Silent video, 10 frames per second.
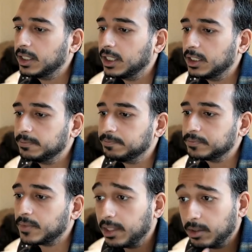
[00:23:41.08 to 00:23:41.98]

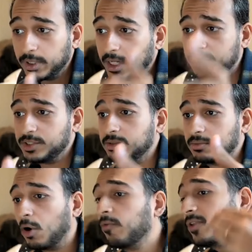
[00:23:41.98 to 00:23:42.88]
Um, and then we'll kind of
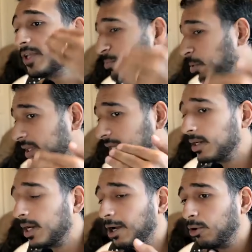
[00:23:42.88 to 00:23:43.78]
just, hopefully as part of
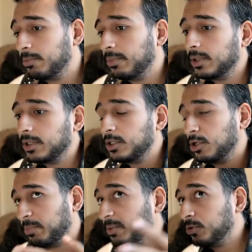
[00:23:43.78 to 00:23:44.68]
that, I'll, you
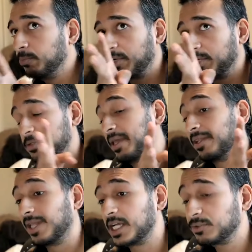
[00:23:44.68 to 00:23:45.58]
know, people who participate in
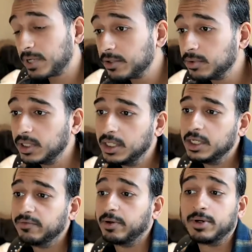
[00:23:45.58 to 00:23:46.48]
the last round
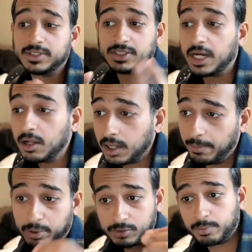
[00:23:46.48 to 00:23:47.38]
they want to sell
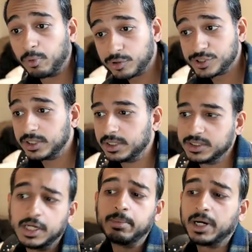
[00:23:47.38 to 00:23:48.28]
a proportion
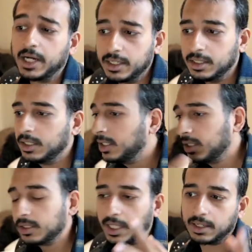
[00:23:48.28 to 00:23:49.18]
instead of buy.
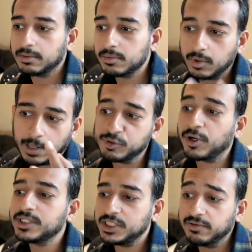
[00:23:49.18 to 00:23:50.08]
Like I'm
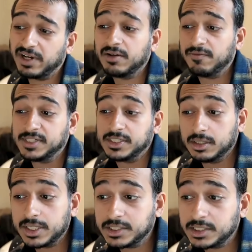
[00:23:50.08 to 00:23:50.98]
trying to see if I can
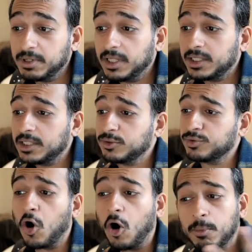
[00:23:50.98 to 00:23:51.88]
facilitate something like that. So
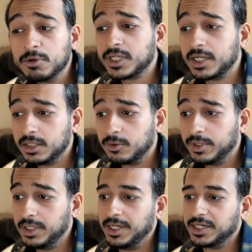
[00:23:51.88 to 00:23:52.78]
it's almost like
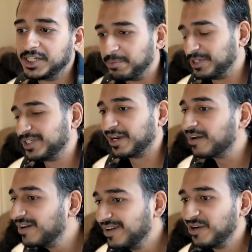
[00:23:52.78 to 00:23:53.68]
liquidity, except it's
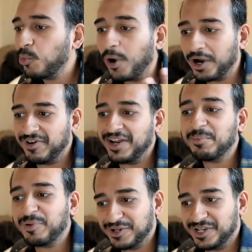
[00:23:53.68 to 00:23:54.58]
like one
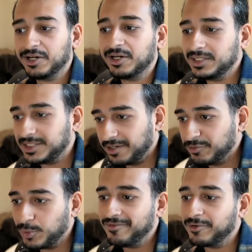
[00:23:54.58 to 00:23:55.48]
event per year instead
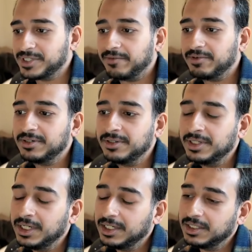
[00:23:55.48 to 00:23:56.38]
of 24 uh, seven
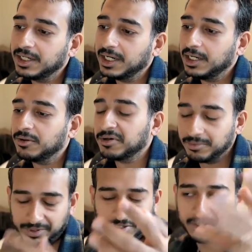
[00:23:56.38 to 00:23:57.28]
or
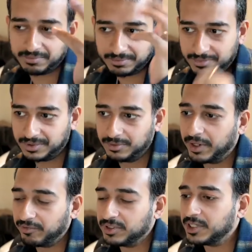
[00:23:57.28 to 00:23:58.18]
what, you know,
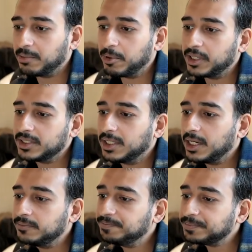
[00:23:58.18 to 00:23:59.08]
whatever the stock markets
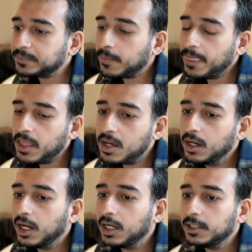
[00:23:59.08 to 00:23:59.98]
allow.
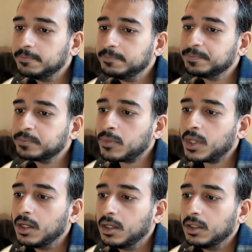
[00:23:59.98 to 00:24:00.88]
Um,
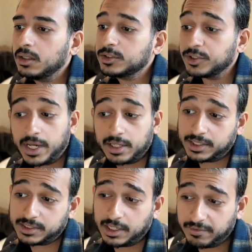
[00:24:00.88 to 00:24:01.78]
so yeah,
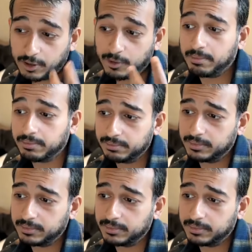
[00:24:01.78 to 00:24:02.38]
that's kind of how I'm,